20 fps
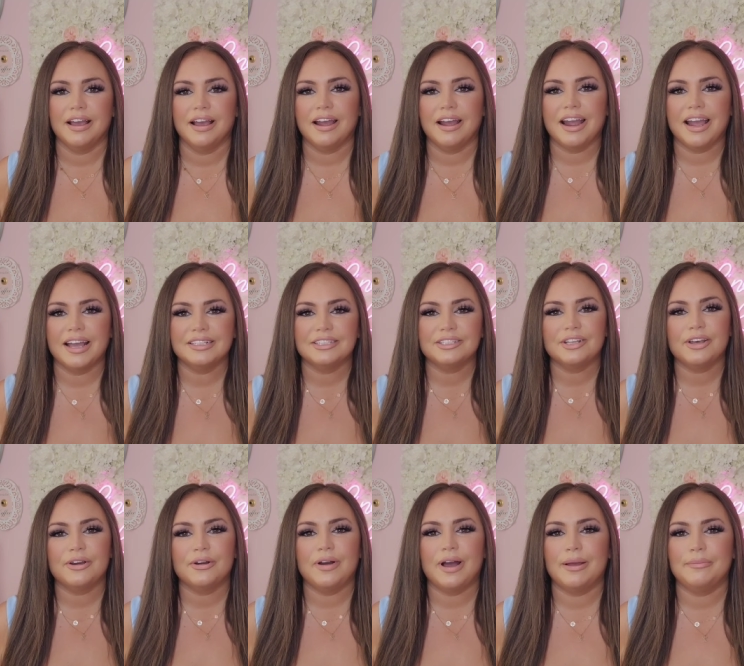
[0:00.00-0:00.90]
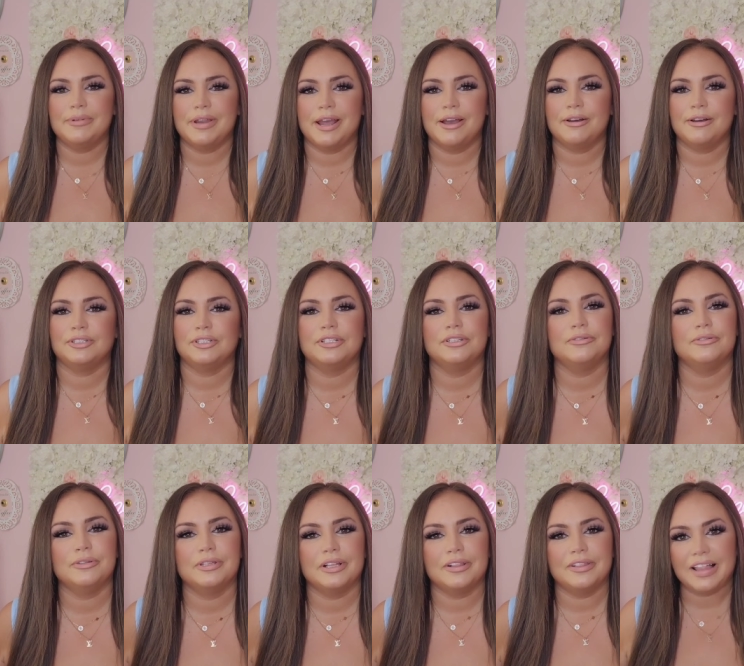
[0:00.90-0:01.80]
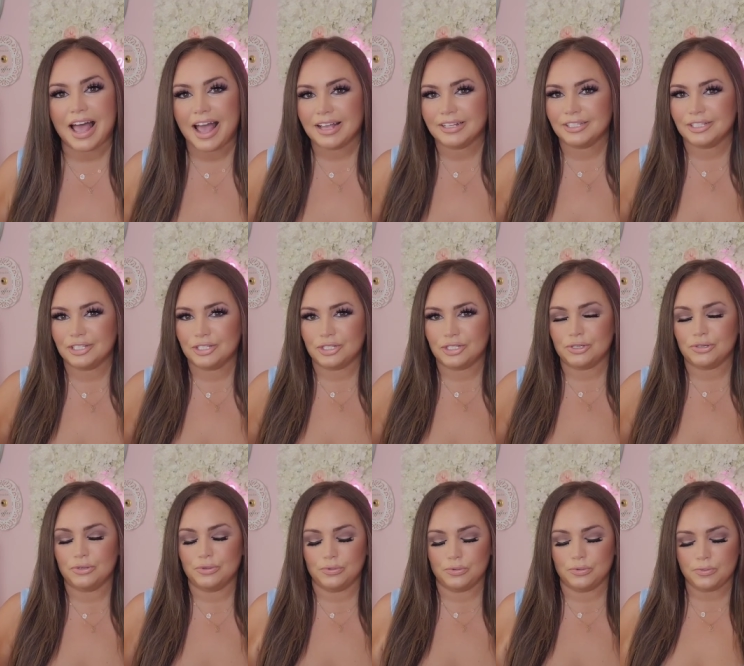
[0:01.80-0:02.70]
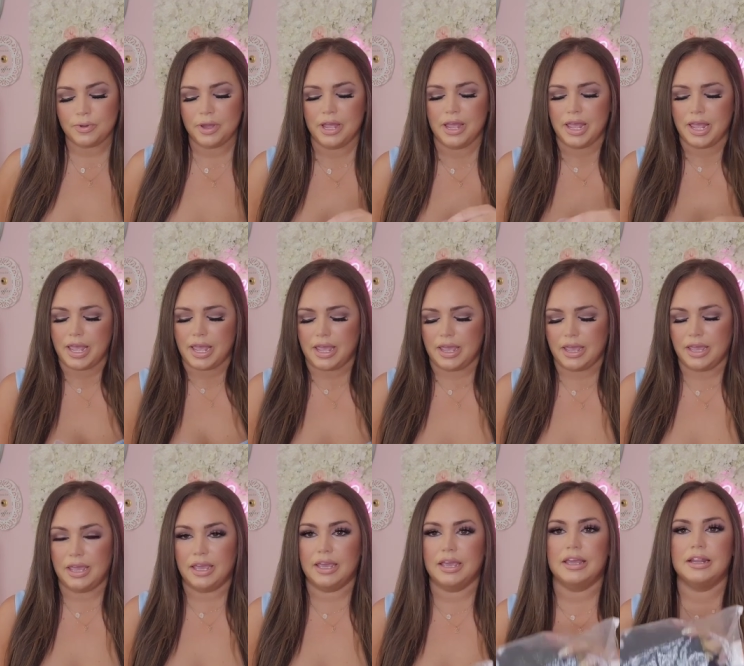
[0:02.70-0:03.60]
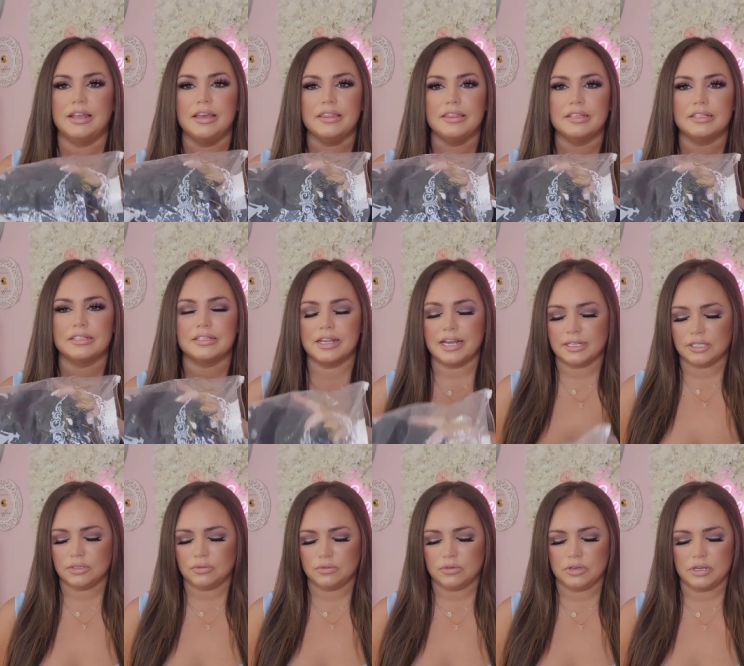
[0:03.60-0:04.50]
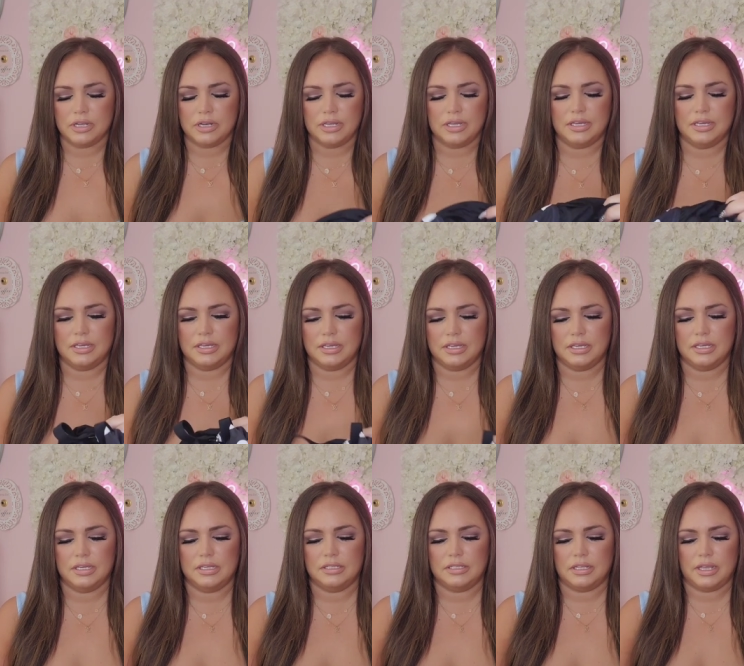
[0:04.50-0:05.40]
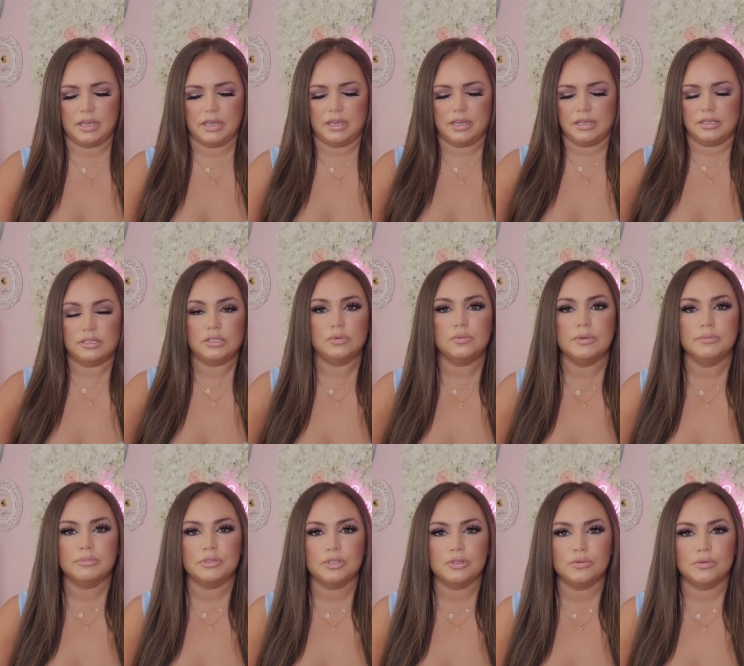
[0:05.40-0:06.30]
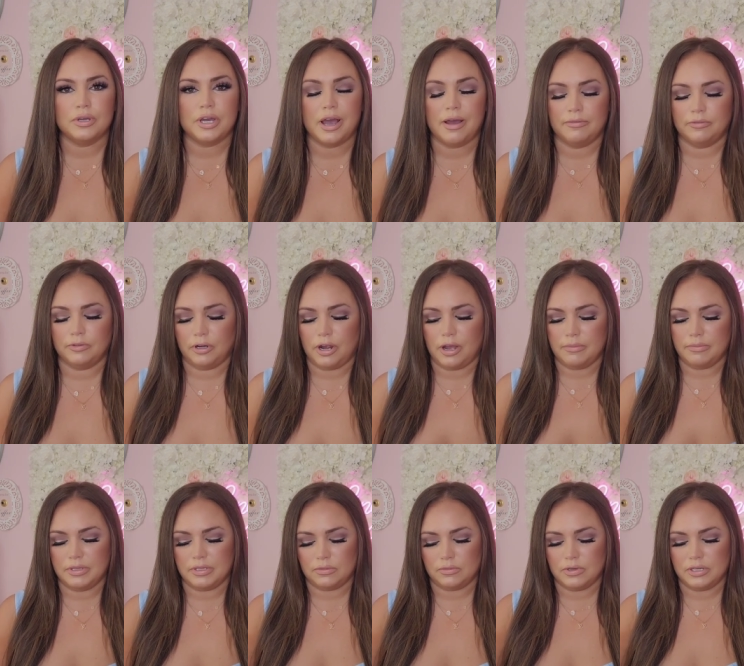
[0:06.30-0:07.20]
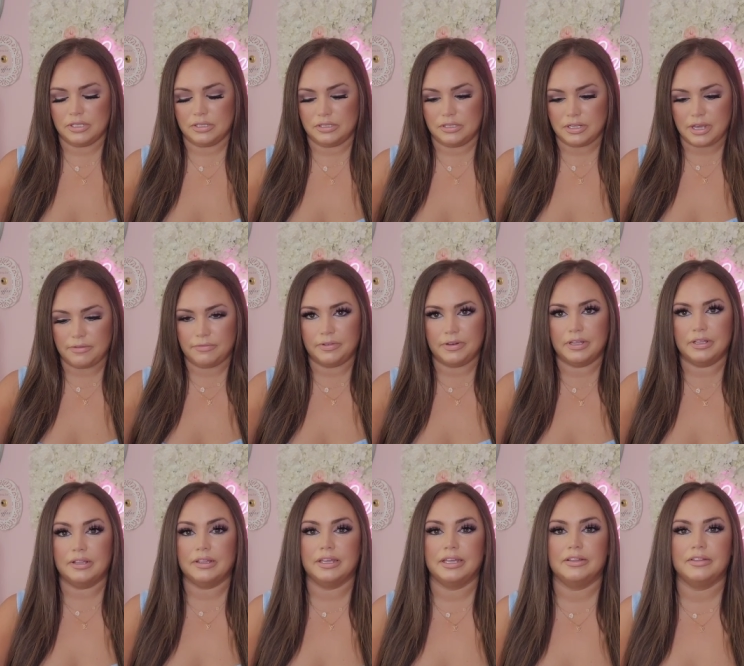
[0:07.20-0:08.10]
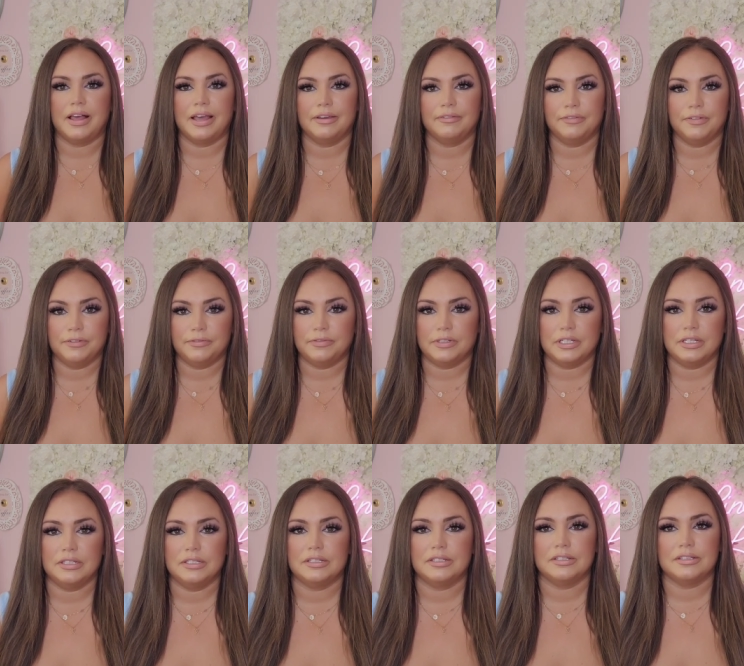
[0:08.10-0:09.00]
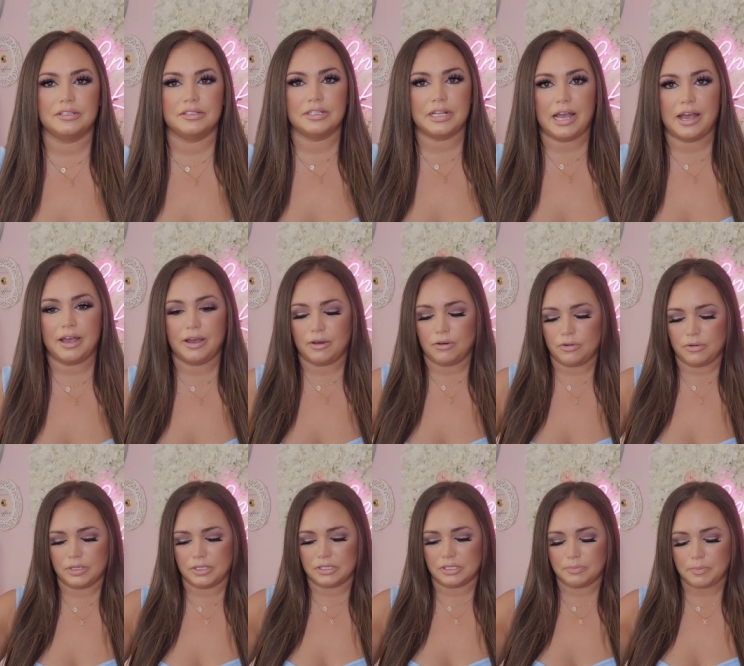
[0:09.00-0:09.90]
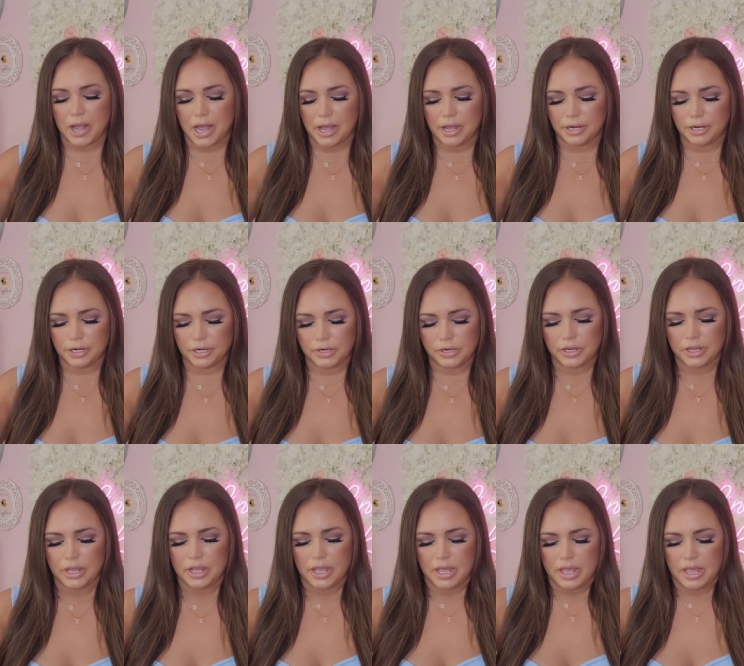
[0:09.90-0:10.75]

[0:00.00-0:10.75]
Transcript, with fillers: All right, so I'm down to the last two, and this next one is a swimsuit cover-up. This one is definitely like 50s style inspired,